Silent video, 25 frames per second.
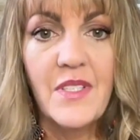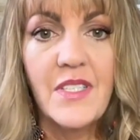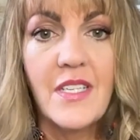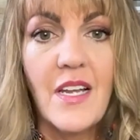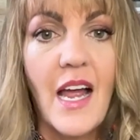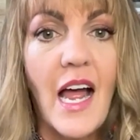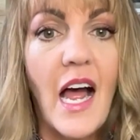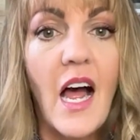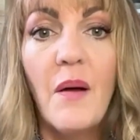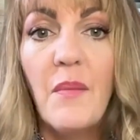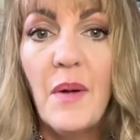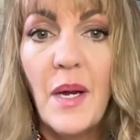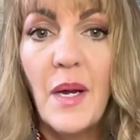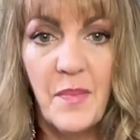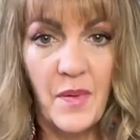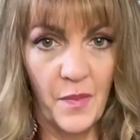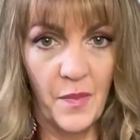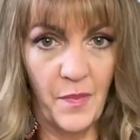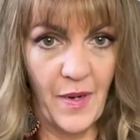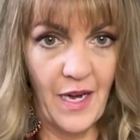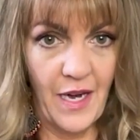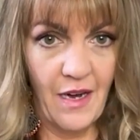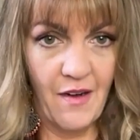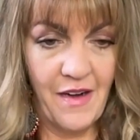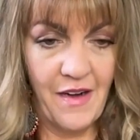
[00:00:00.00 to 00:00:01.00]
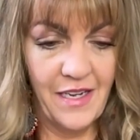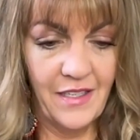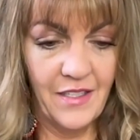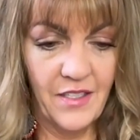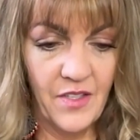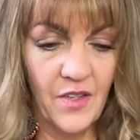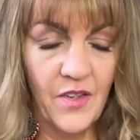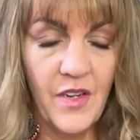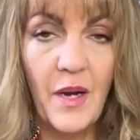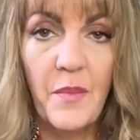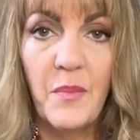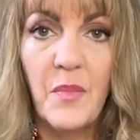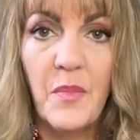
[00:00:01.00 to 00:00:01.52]
So how am I preparing? So
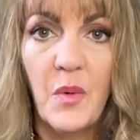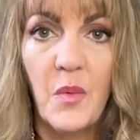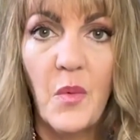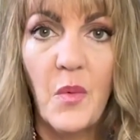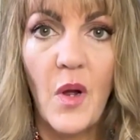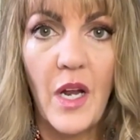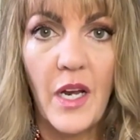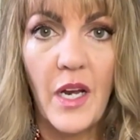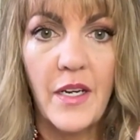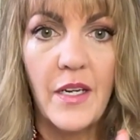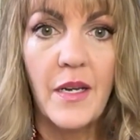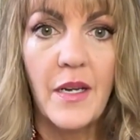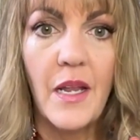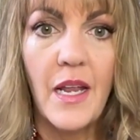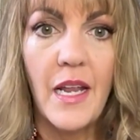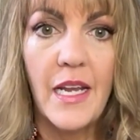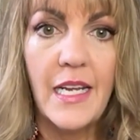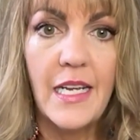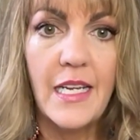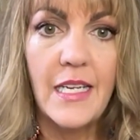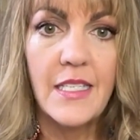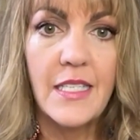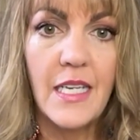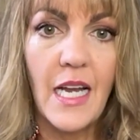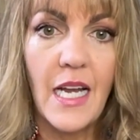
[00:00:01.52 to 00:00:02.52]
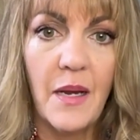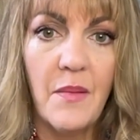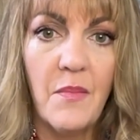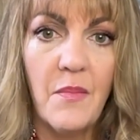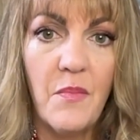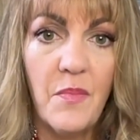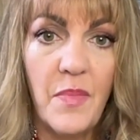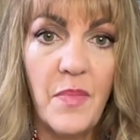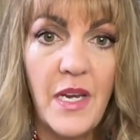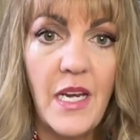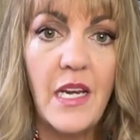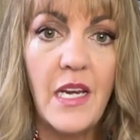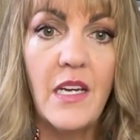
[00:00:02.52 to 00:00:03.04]
number one is I'm
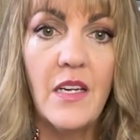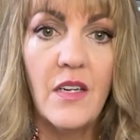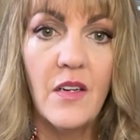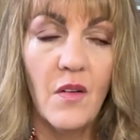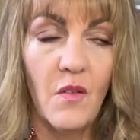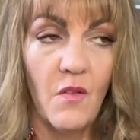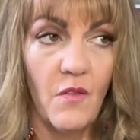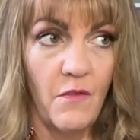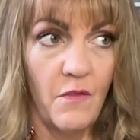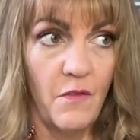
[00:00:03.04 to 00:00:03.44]
being